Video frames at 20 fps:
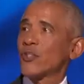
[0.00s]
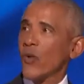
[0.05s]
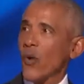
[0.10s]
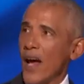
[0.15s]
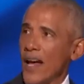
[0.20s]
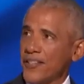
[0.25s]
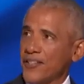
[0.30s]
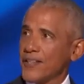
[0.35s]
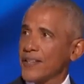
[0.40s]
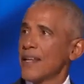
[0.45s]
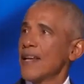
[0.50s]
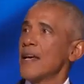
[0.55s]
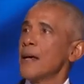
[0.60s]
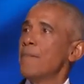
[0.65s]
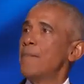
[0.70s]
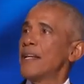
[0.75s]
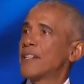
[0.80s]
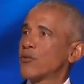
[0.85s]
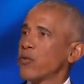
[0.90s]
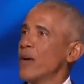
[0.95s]
trust
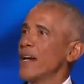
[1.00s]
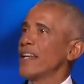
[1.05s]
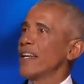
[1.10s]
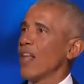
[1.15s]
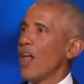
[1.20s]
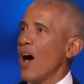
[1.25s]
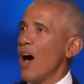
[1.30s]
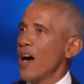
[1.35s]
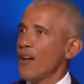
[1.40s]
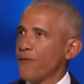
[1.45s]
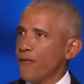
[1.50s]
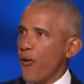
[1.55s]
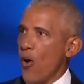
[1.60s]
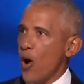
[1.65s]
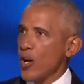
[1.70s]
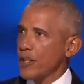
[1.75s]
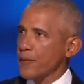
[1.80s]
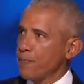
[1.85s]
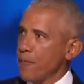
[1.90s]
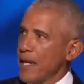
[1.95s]
between law
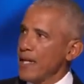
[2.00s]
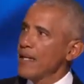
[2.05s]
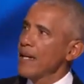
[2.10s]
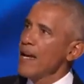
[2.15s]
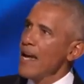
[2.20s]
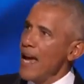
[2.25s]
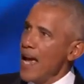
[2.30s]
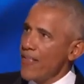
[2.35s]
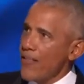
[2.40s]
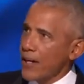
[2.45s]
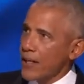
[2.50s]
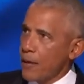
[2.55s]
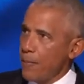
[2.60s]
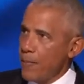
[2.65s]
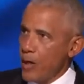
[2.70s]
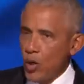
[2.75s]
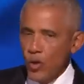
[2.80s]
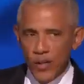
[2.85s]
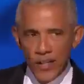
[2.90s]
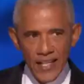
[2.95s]
enforcement and the
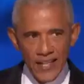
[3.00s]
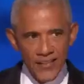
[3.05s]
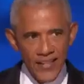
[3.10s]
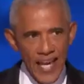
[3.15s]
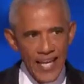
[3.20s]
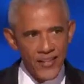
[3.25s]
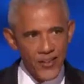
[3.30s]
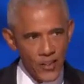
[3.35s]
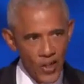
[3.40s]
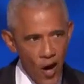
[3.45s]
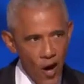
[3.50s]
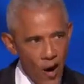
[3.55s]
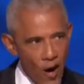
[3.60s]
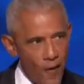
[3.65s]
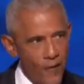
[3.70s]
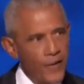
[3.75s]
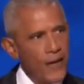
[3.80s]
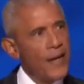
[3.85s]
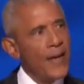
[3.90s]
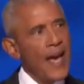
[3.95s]
communities they
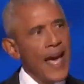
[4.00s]
serve